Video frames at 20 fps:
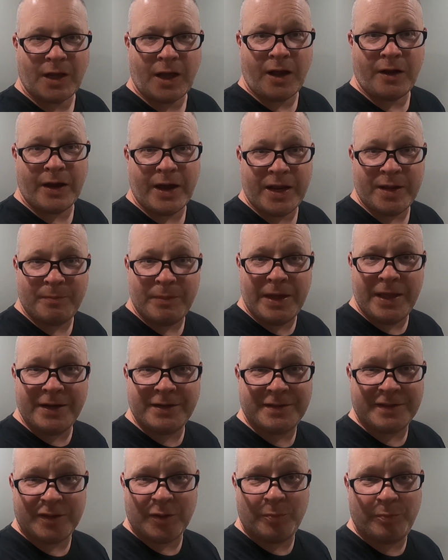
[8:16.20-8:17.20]
Alright, I made
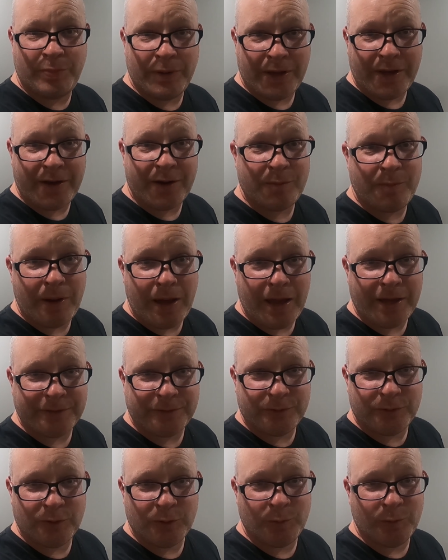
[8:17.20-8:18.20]
it to the bigger
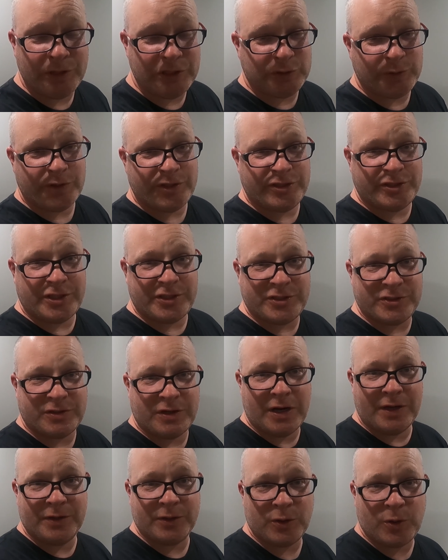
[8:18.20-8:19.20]
bathroom, which was just
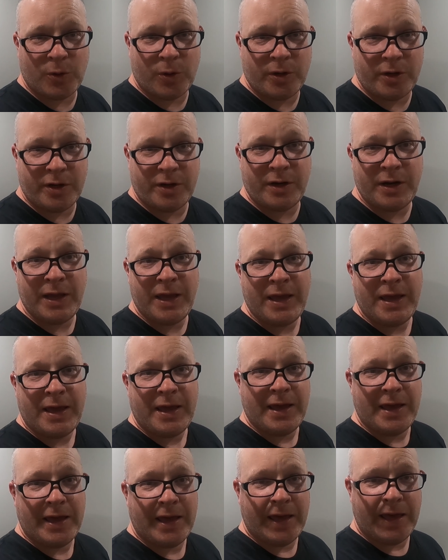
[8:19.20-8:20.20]
around the corner,
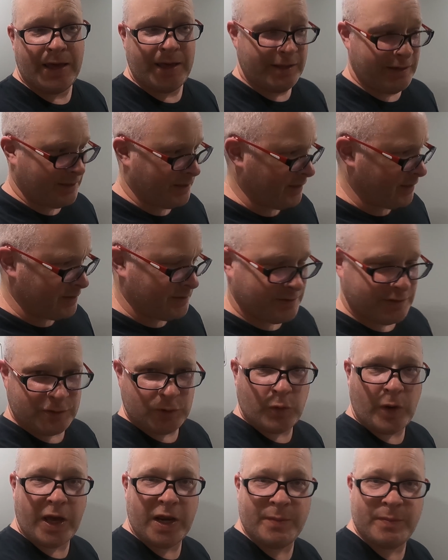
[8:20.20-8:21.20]
and it is
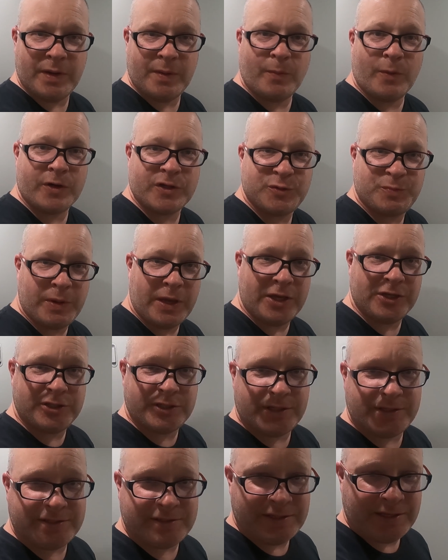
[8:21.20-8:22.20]
quite a bit more
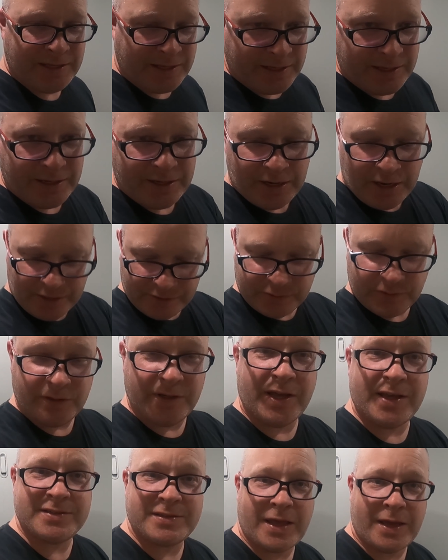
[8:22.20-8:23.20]
spacious. It also
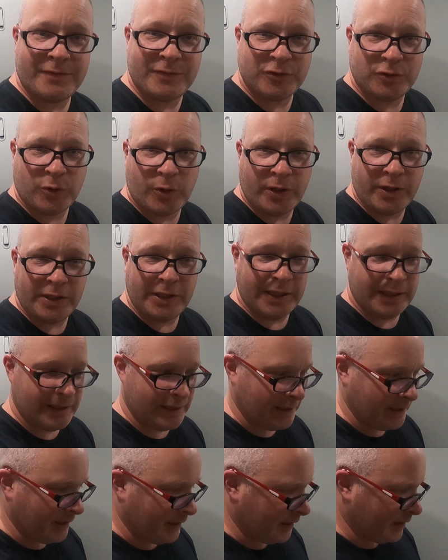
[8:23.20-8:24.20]
does have a toilet,
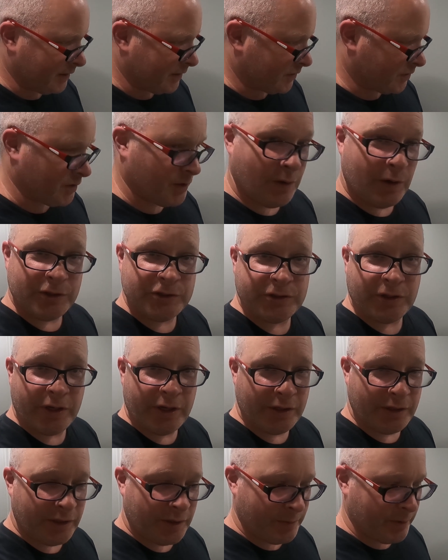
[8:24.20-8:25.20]
so I'll show
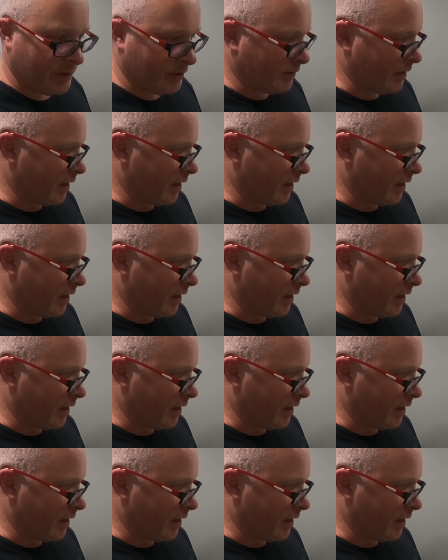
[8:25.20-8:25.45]
you a little bit